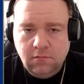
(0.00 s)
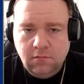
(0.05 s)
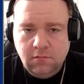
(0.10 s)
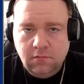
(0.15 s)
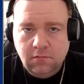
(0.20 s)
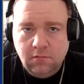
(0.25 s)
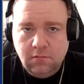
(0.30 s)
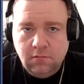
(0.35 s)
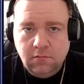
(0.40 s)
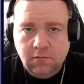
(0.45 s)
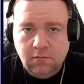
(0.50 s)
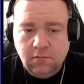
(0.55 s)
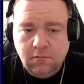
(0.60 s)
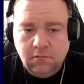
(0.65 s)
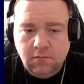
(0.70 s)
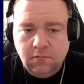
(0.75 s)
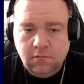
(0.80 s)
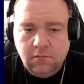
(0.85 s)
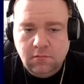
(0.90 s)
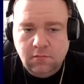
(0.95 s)

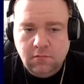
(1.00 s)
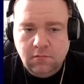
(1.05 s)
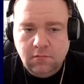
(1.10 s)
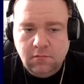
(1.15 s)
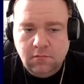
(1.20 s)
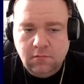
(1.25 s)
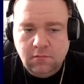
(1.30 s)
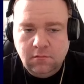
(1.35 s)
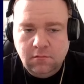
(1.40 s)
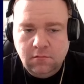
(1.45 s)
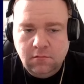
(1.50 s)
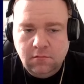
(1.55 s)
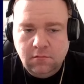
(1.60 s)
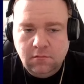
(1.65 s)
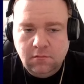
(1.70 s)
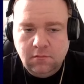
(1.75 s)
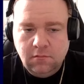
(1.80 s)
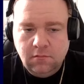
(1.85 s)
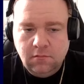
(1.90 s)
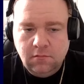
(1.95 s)

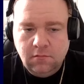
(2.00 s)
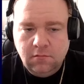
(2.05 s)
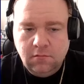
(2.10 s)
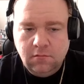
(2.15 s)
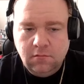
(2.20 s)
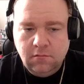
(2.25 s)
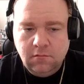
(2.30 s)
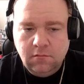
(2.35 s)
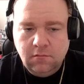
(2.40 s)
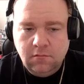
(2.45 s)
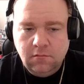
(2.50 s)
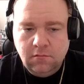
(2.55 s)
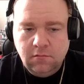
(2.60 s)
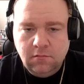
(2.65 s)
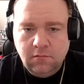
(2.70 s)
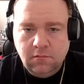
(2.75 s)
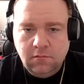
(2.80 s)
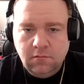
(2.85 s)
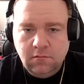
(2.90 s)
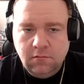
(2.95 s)

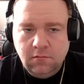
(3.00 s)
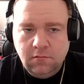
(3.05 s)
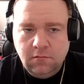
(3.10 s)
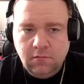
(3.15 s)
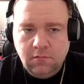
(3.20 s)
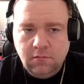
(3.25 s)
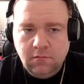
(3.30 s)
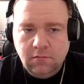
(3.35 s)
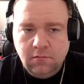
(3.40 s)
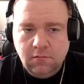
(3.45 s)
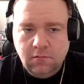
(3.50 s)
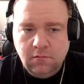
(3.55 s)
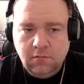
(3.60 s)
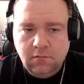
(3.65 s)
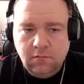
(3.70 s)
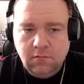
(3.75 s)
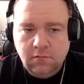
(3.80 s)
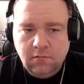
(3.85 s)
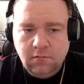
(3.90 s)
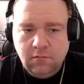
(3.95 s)

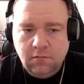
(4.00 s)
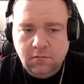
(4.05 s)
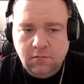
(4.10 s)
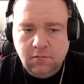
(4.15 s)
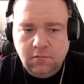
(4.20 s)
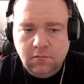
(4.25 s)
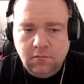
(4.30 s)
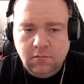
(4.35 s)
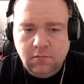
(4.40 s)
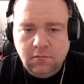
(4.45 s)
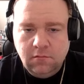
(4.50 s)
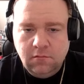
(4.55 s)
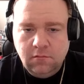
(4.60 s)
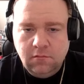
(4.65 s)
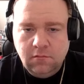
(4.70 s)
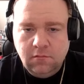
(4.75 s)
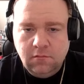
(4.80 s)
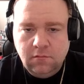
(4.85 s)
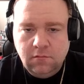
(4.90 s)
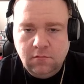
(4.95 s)

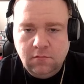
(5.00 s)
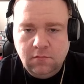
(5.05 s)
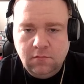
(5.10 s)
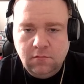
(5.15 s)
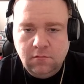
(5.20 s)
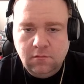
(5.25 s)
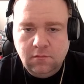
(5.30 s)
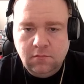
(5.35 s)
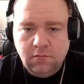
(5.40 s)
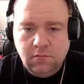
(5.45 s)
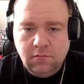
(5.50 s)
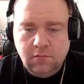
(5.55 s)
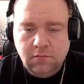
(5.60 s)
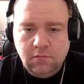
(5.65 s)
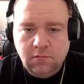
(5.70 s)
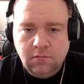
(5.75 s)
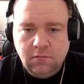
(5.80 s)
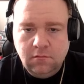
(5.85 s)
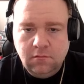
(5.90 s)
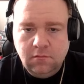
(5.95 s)

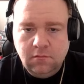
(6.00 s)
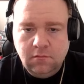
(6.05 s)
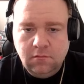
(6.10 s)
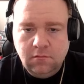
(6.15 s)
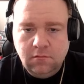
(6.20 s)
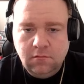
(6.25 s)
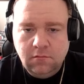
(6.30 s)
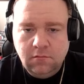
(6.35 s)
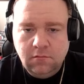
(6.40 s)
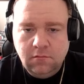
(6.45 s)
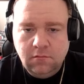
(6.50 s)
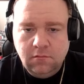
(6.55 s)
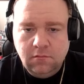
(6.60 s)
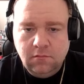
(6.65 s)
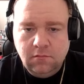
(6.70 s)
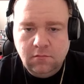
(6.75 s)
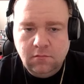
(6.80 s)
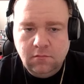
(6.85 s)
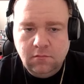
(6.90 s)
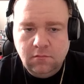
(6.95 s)

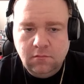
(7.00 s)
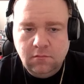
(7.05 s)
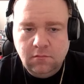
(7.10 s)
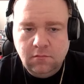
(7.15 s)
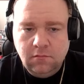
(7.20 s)
(silent)